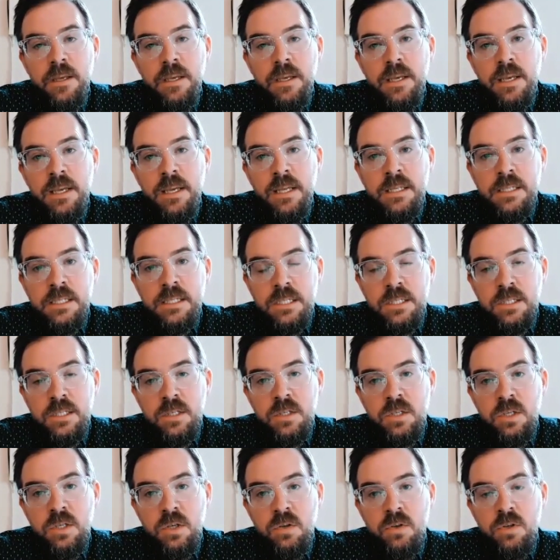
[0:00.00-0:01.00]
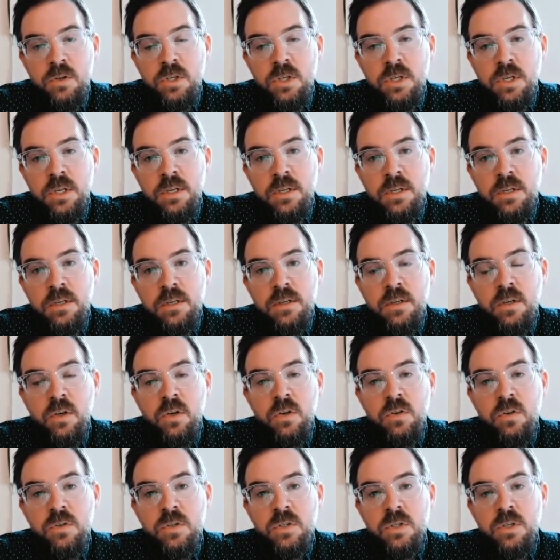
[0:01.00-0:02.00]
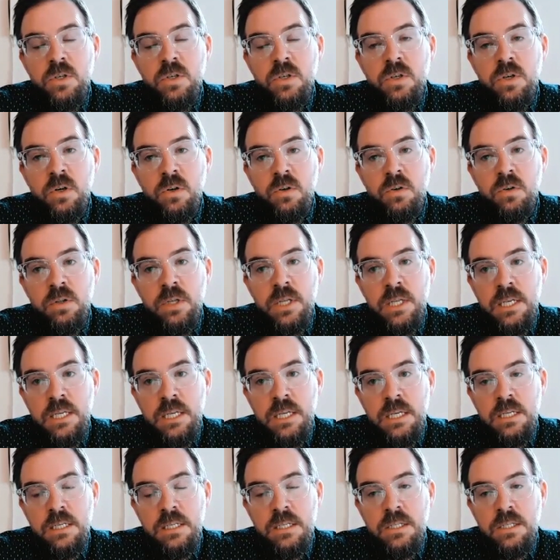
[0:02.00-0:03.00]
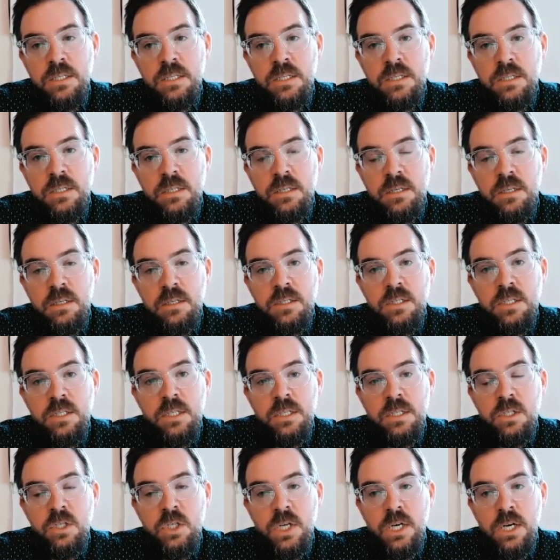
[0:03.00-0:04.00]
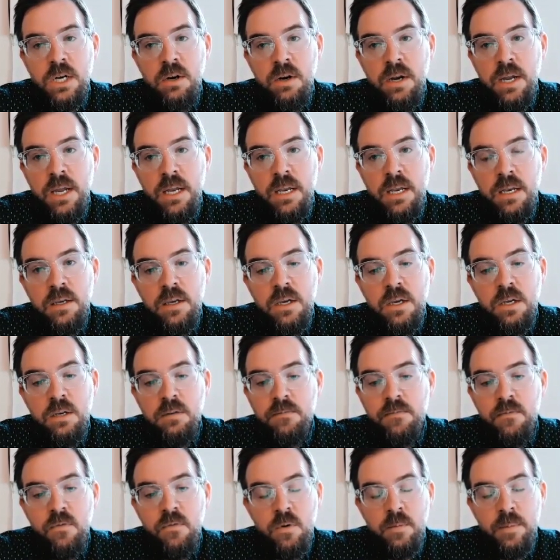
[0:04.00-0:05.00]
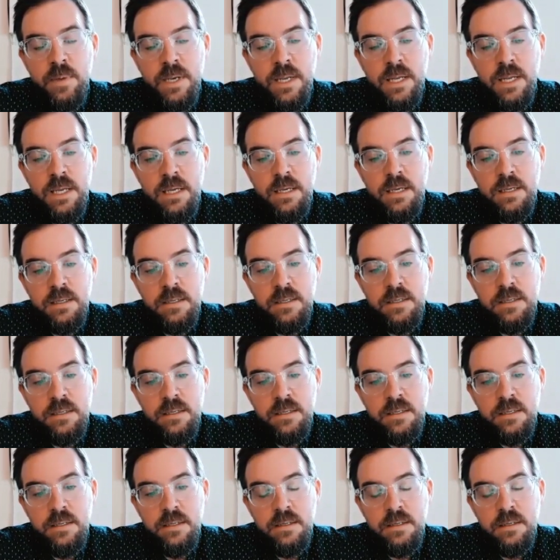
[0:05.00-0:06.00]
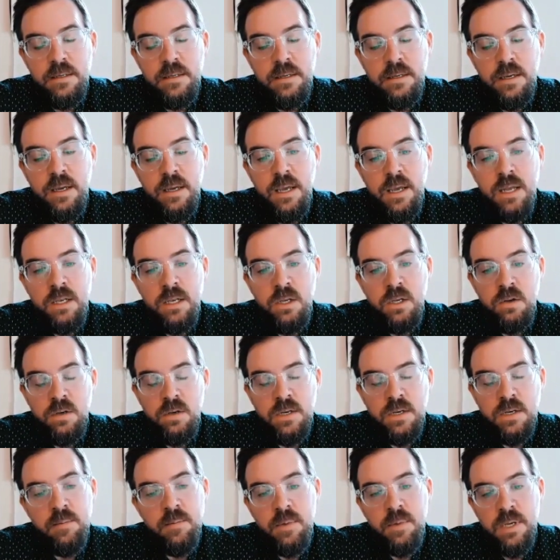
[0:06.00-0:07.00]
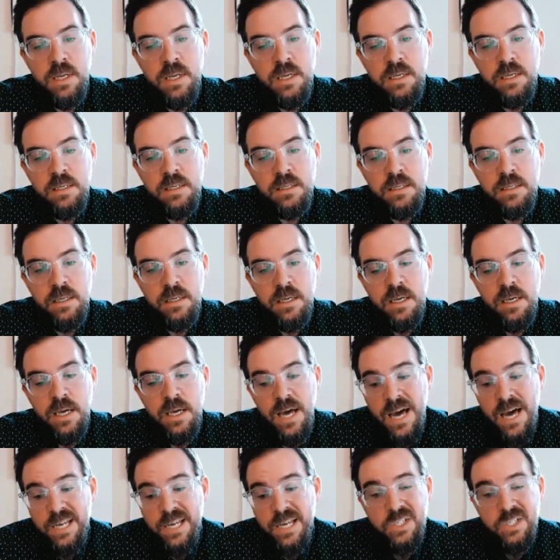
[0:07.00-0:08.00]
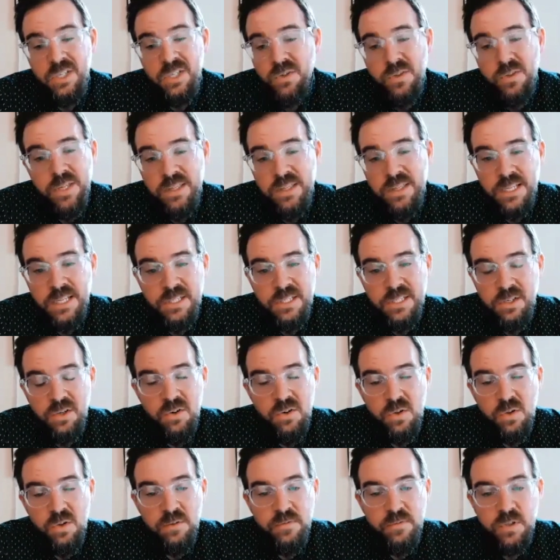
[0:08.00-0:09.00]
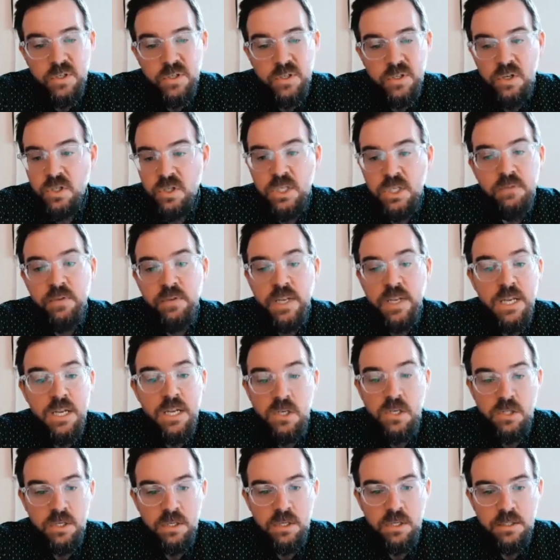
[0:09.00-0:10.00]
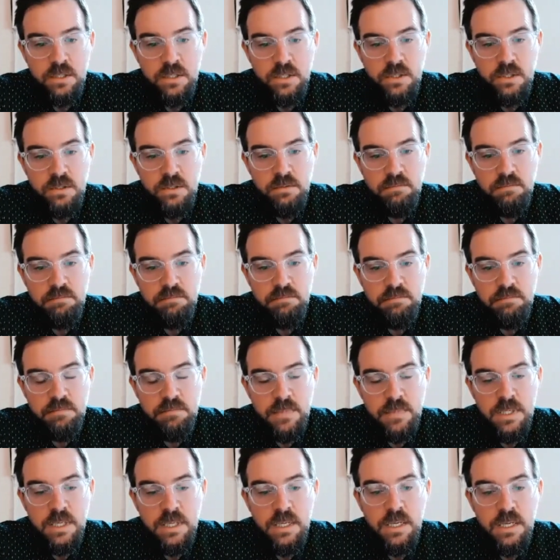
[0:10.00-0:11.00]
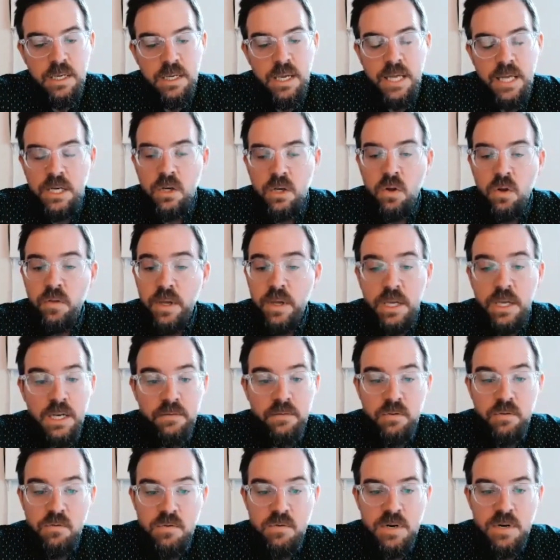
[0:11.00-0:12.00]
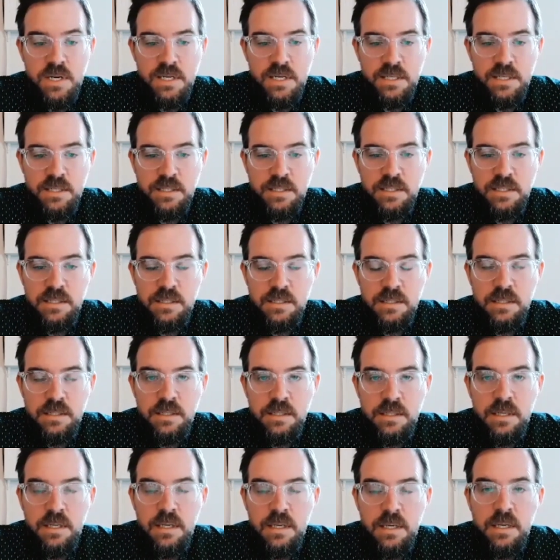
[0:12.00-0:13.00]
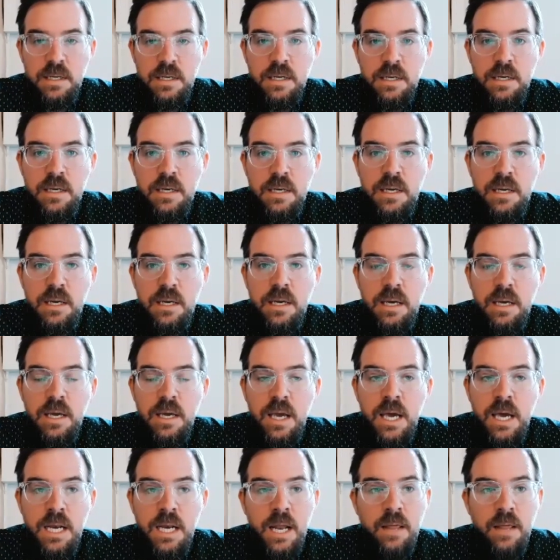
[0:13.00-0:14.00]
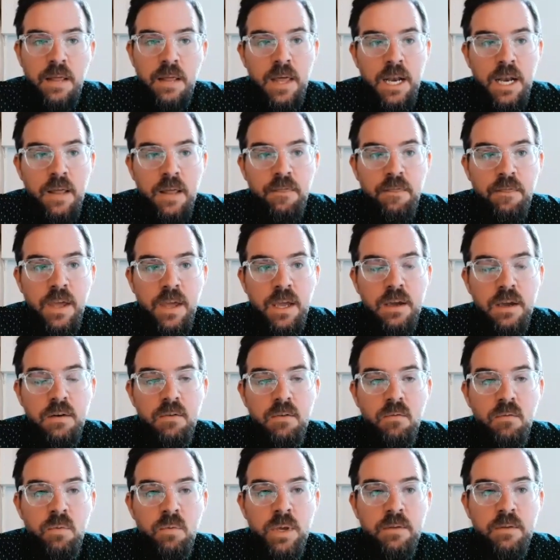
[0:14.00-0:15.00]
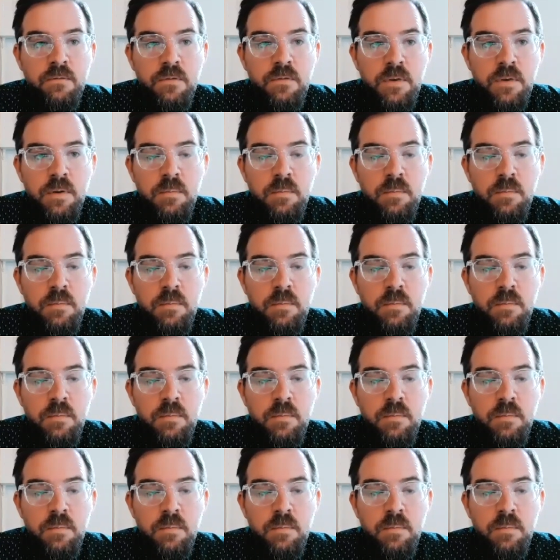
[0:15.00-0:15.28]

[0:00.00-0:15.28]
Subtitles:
institution whose goal it is to generate conformity and unanimity. I just don't think that's the goal of the church, of any church. And I don't think it ever was. And I think we've